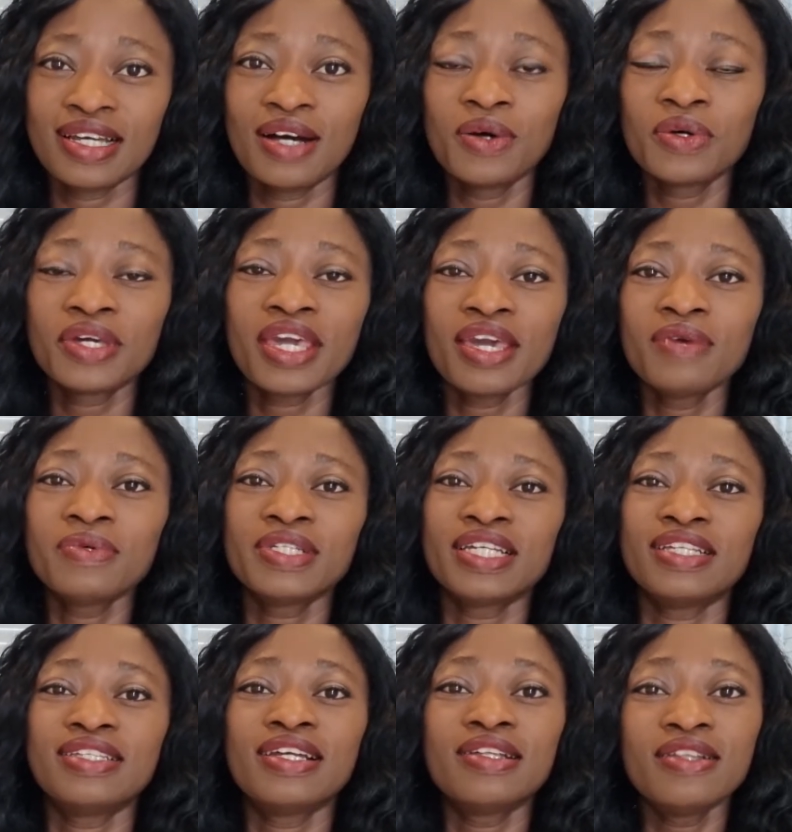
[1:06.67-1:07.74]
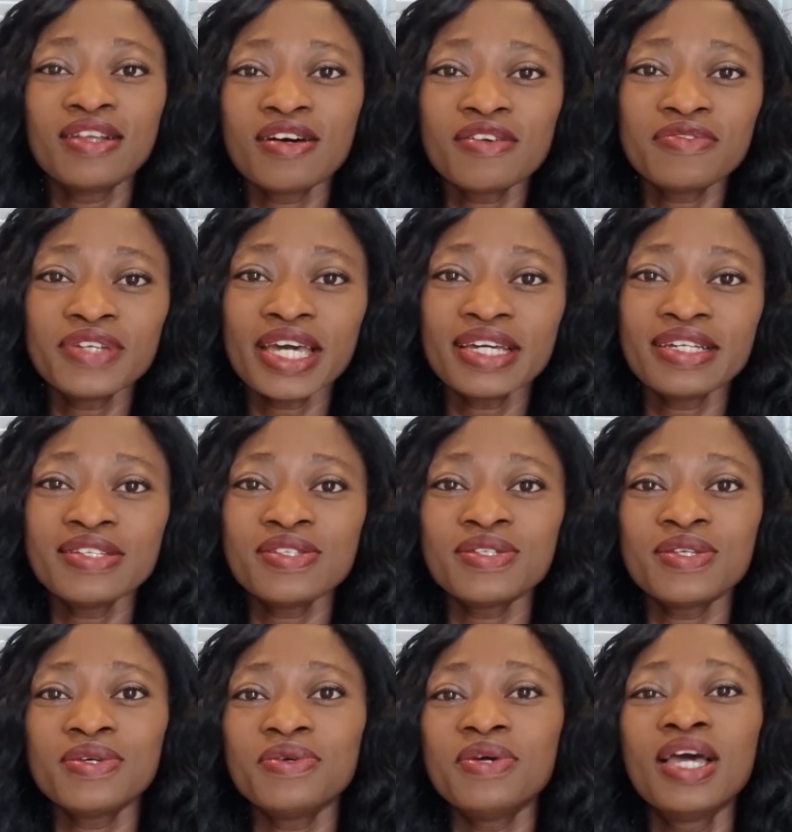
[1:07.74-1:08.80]
They are okay with it. They love
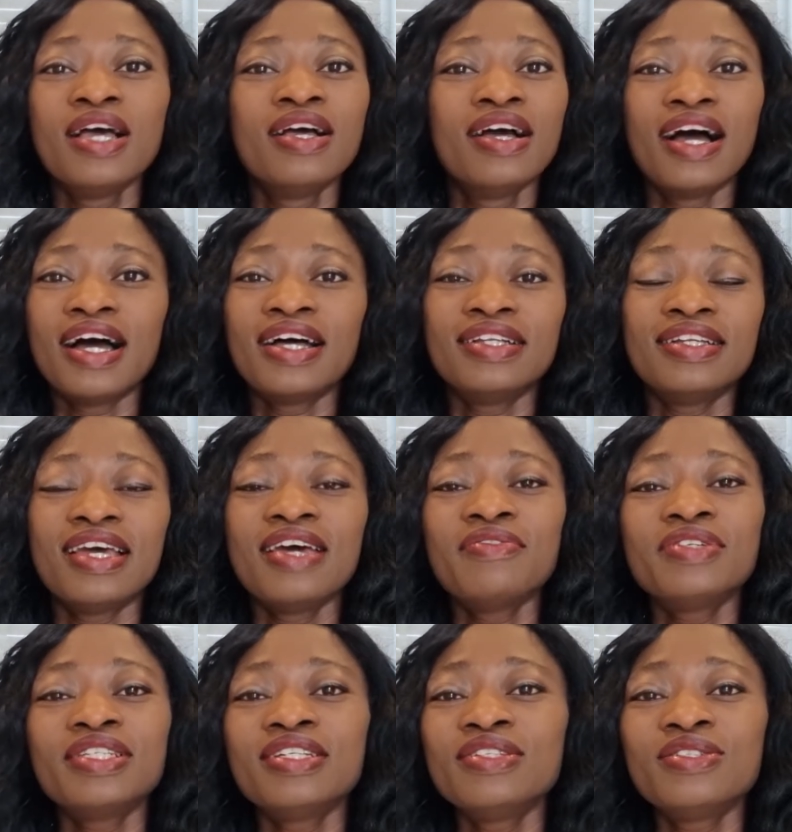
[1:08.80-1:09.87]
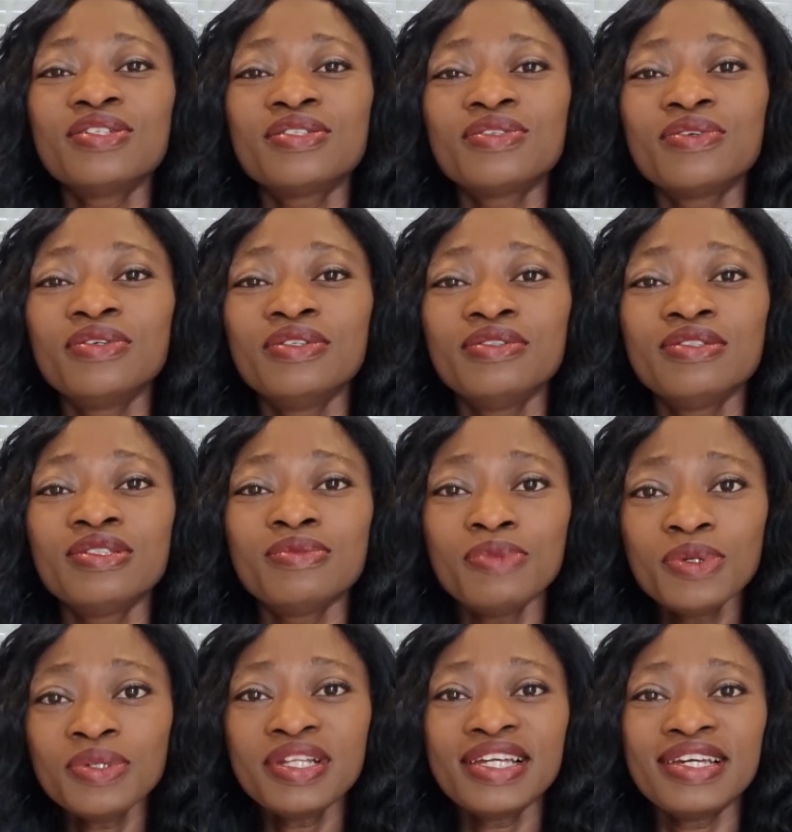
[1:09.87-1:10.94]
Ekin-Su and everything is just going
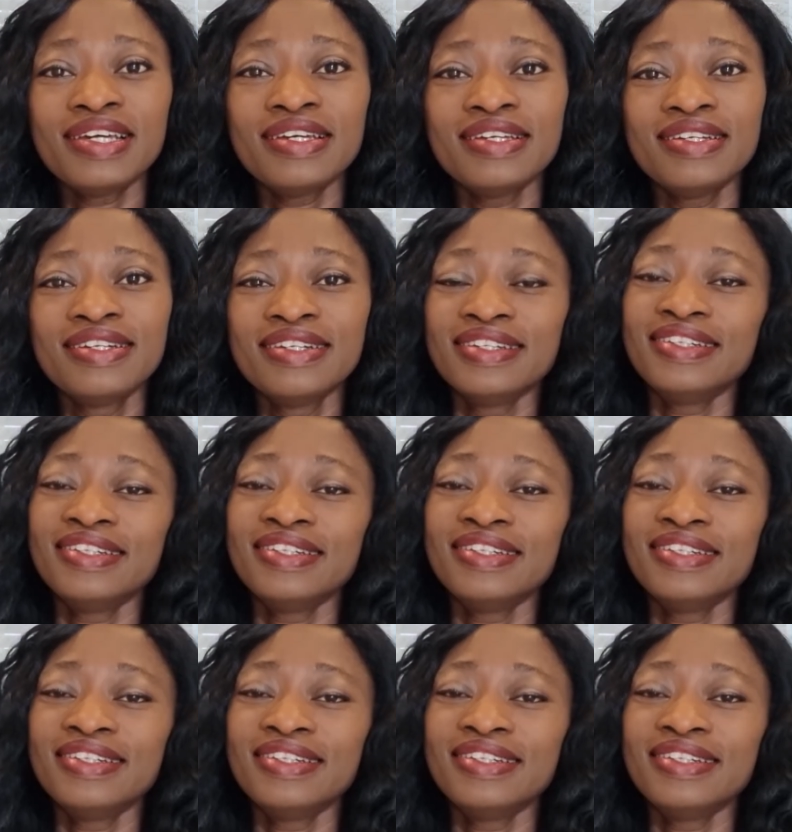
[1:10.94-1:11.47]
smoothly.